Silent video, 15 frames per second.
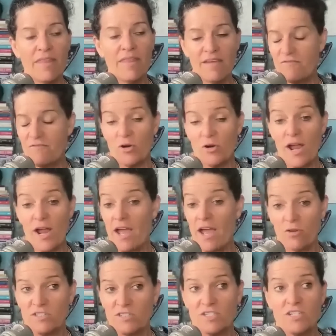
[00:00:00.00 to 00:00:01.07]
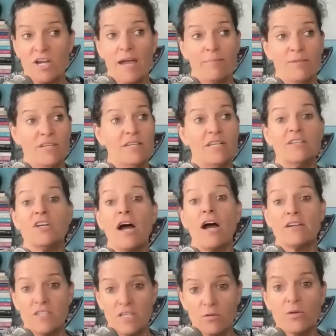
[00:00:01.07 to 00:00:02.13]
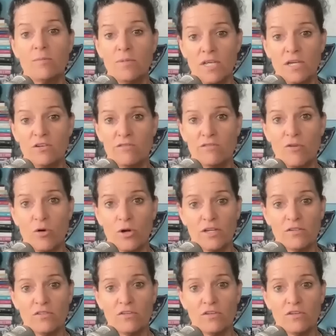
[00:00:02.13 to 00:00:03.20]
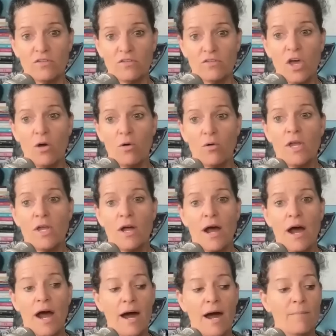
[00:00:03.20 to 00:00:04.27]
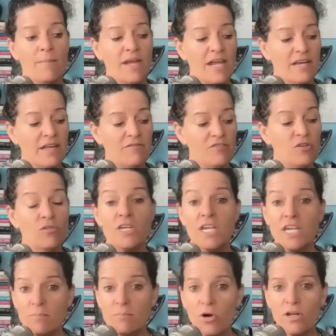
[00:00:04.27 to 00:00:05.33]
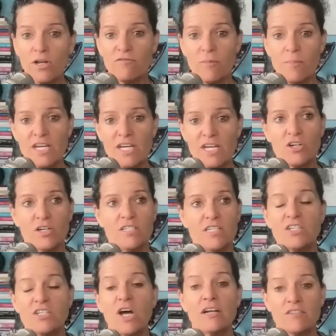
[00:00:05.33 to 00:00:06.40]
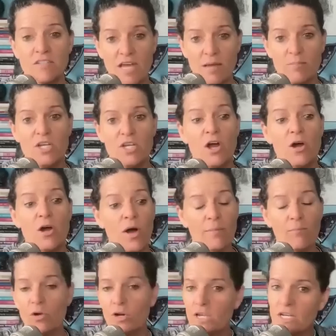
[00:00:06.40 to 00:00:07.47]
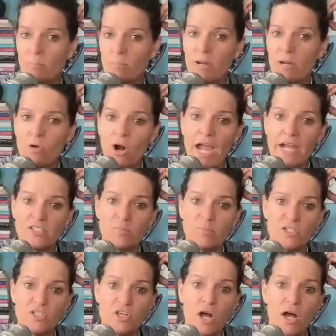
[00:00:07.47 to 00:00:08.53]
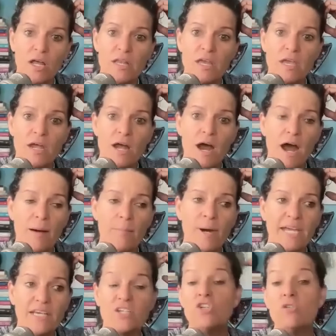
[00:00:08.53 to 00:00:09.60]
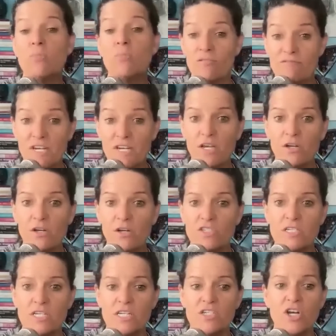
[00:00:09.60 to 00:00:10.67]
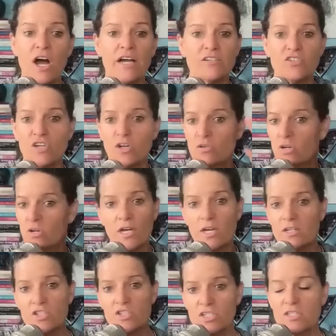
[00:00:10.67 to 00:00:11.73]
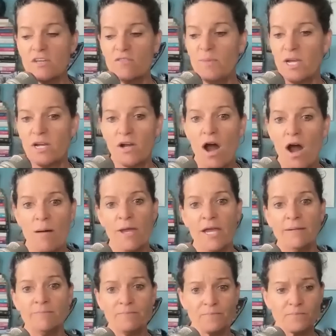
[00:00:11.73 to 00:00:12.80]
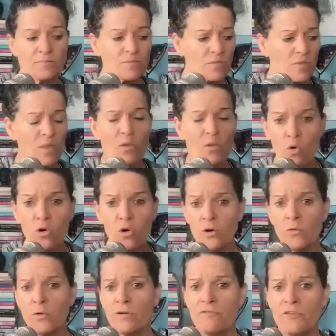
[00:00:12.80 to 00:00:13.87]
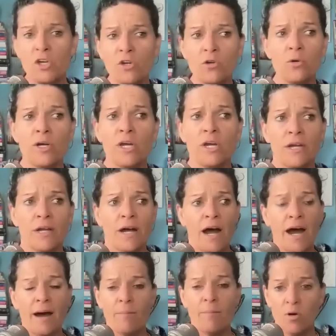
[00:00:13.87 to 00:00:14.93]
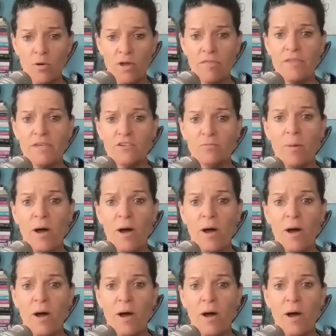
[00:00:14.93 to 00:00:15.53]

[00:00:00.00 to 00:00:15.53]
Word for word: if there ever was a time to detox, it would be in your 40s. So, um, and if you need more information on detox, let me know. I'm working to bring more experts on. Um, I can do more videos in detox. So just leave me a comment or a review um, with this